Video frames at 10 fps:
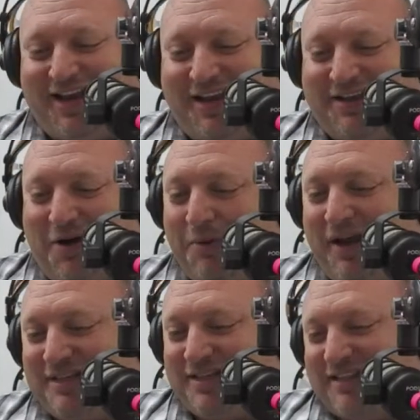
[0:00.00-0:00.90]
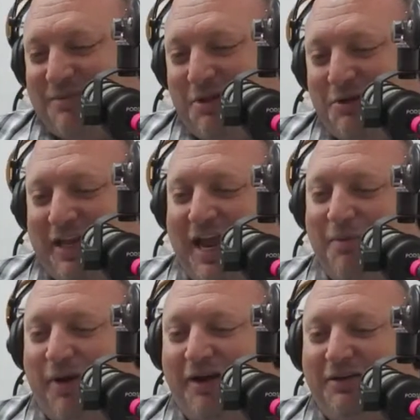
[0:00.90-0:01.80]
hope you guys like some of the new
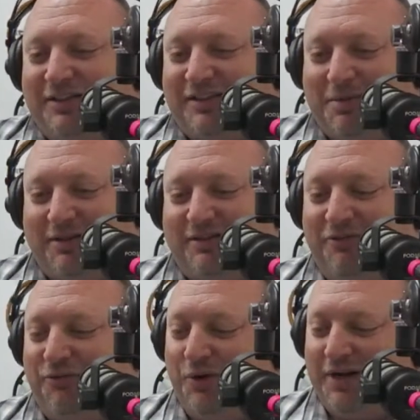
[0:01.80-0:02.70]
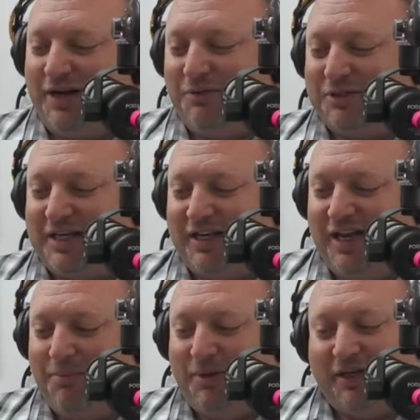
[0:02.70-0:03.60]
camera angles and some of the stuff we're setting
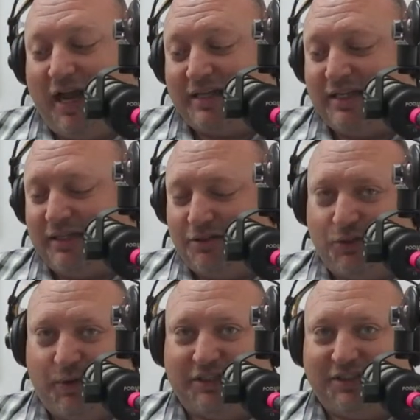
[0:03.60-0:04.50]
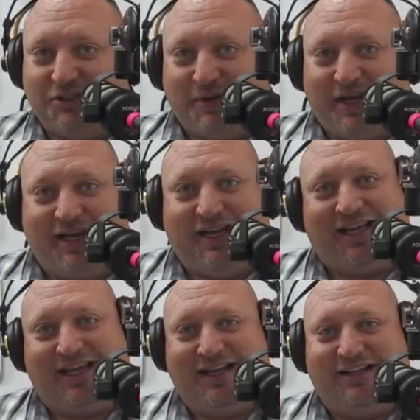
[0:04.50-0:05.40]
up. But you guys get those questions ready,
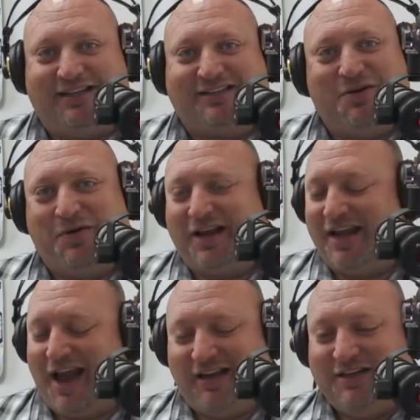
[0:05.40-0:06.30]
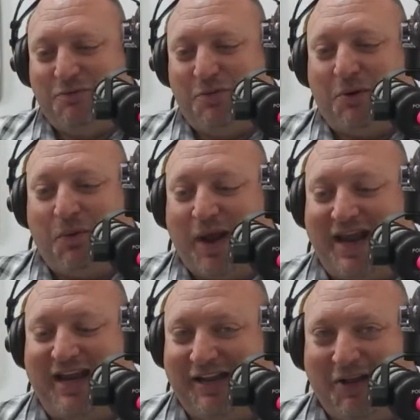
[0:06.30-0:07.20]
get it, let's going. And I don't even want to wait
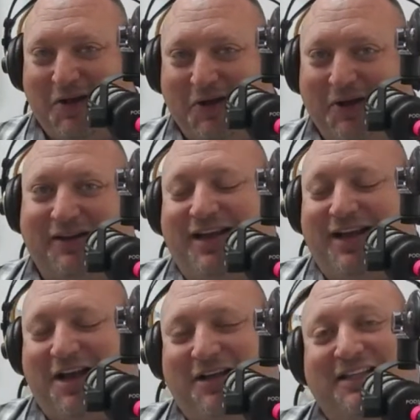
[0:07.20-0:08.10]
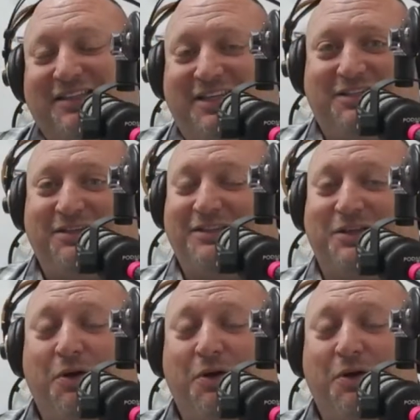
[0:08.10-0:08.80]
any longer. Let's get to it. So